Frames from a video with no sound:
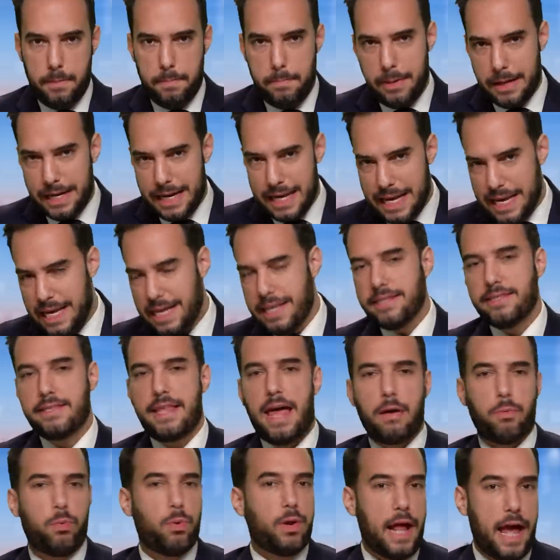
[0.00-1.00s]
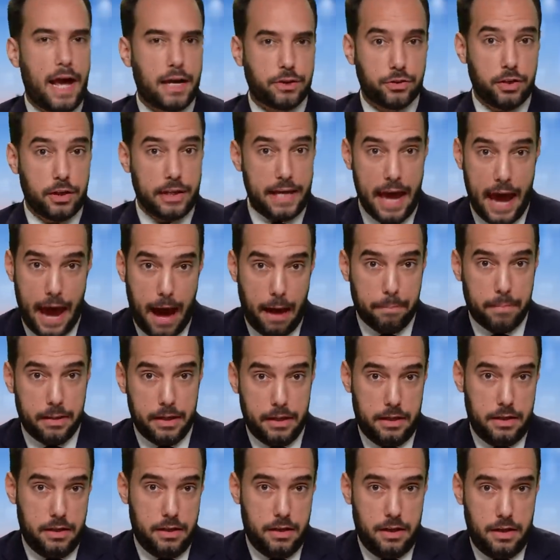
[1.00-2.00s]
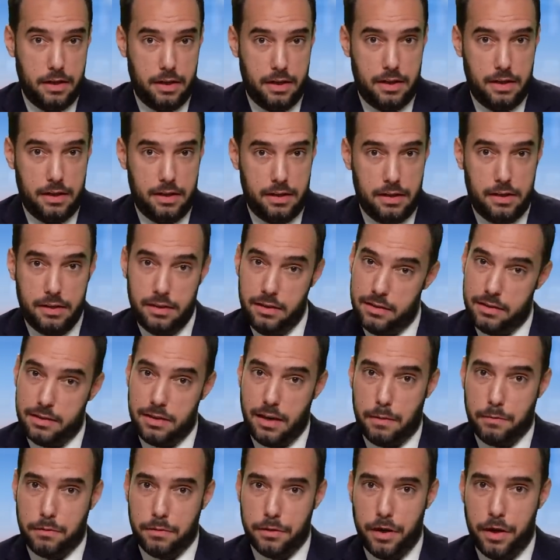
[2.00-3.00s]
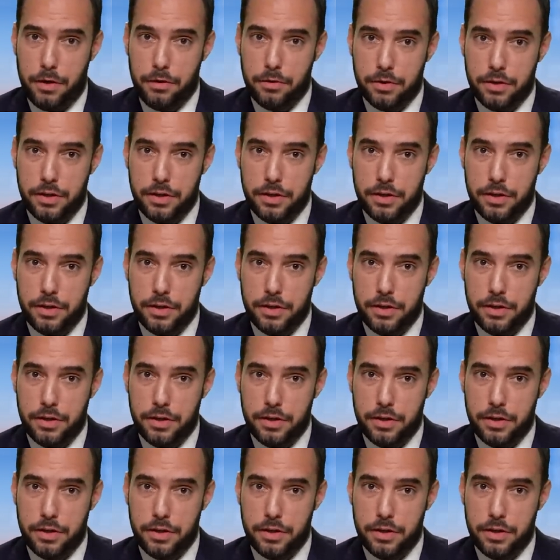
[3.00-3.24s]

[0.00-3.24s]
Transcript: But is that what actually happened? It's time for another